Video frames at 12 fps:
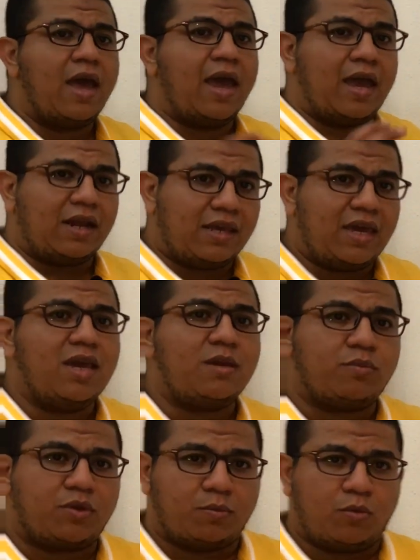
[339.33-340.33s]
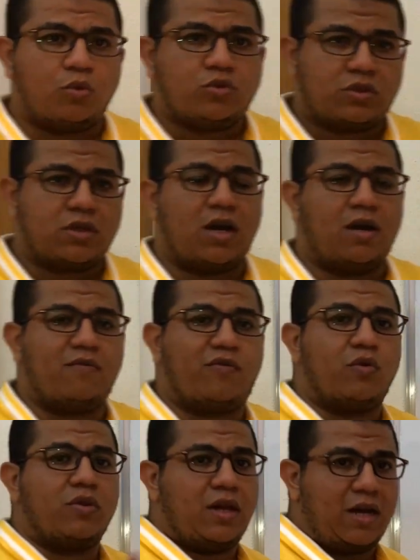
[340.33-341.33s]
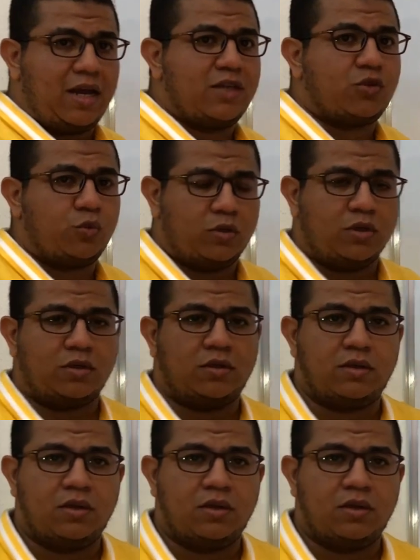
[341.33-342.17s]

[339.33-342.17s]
and keep the most time for the last one.